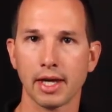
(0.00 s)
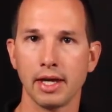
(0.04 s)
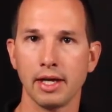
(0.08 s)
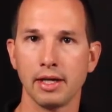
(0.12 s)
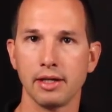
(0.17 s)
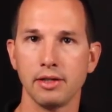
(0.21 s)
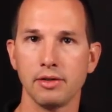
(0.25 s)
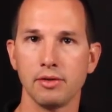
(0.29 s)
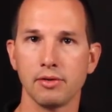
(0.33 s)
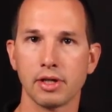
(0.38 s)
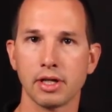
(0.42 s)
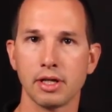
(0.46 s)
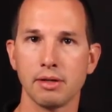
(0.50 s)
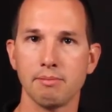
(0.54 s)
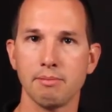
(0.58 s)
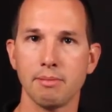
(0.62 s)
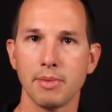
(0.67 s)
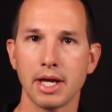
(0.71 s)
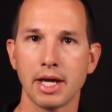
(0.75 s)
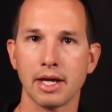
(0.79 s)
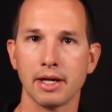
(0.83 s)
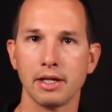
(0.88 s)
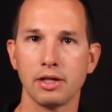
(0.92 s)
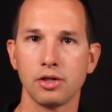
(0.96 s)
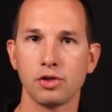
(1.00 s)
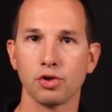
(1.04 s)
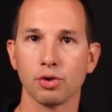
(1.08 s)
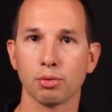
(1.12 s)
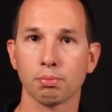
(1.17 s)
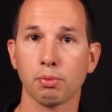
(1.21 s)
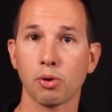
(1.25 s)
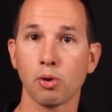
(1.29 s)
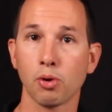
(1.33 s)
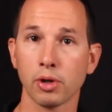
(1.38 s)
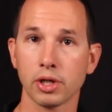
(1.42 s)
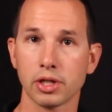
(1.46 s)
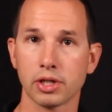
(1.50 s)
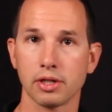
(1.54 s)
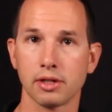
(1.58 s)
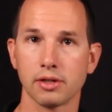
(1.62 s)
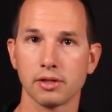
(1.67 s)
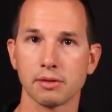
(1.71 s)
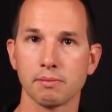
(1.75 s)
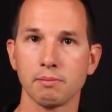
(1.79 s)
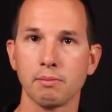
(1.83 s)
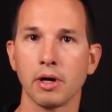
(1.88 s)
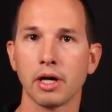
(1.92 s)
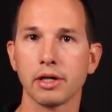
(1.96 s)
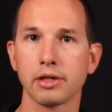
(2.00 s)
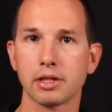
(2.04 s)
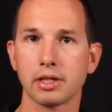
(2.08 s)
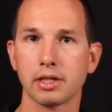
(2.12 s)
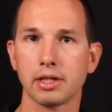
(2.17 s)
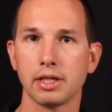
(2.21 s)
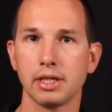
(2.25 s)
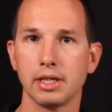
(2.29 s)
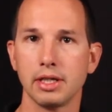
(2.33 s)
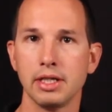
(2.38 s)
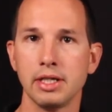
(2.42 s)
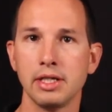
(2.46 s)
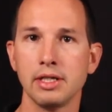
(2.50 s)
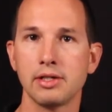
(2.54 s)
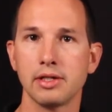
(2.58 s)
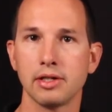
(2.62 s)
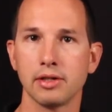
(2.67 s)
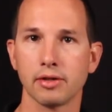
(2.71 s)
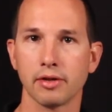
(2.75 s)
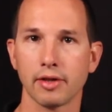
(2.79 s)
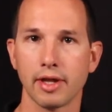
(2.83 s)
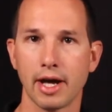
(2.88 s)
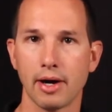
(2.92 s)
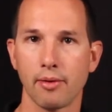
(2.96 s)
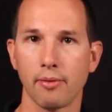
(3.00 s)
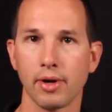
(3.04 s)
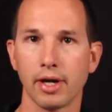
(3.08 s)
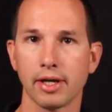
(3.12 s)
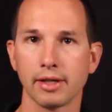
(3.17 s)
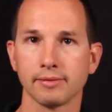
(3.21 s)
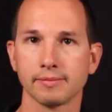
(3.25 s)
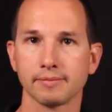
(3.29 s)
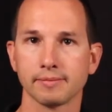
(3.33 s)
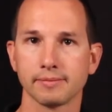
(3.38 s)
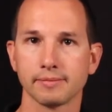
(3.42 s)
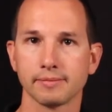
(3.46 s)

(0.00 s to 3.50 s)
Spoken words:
and you can manage your portions much easier that way.